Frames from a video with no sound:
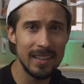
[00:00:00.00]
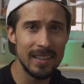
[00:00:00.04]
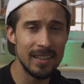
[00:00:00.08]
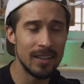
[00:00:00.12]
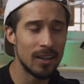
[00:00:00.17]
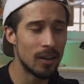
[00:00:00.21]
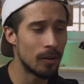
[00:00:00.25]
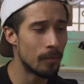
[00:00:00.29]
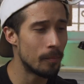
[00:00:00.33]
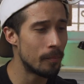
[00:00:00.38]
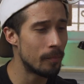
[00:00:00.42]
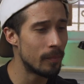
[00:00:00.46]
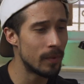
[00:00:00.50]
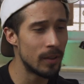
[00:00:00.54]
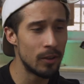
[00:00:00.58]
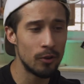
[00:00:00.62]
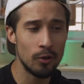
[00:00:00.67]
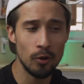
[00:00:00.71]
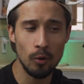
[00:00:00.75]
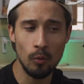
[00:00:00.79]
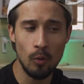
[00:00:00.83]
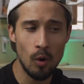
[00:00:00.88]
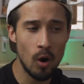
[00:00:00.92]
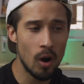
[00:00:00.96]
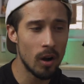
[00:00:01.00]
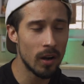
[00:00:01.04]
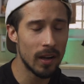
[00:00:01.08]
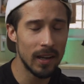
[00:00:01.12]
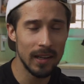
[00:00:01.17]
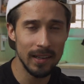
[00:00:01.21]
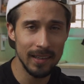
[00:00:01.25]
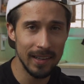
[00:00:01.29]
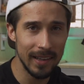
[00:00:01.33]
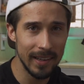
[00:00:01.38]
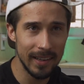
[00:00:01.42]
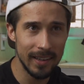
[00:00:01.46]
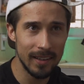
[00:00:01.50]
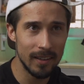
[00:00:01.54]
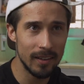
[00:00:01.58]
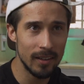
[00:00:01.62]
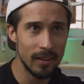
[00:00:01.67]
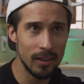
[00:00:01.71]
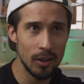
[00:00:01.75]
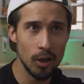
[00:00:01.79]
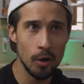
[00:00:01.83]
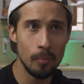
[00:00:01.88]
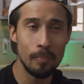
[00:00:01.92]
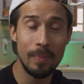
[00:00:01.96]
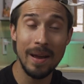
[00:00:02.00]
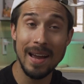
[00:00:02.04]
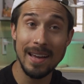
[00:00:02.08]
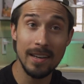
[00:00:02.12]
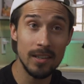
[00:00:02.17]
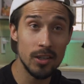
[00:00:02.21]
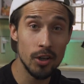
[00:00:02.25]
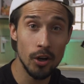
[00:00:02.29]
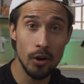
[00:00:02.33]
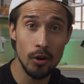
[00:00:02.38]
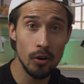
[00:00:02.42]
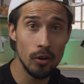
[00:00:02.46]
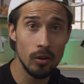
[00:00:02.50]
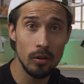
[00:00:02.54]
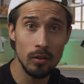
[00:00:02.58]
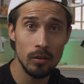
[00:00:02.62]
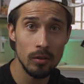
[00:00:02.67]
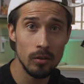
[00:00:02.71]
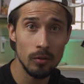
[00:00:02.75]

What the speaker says: you know, you're walking like your pet turtle